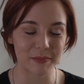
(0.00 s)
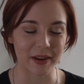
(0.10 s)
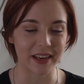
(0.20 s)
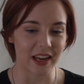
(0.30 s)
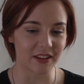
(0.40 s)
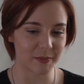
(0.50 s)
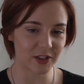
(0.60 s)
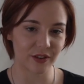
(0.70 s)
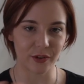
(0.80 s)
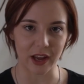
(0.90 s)
but
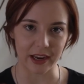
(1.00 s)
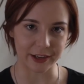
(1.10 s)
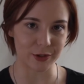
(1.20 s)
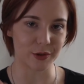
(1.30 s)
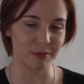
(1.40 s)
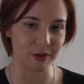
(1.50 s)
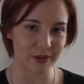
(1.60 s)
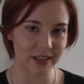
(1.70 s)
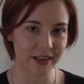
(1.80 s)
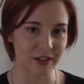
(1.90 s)
especially if you're cutting to the music,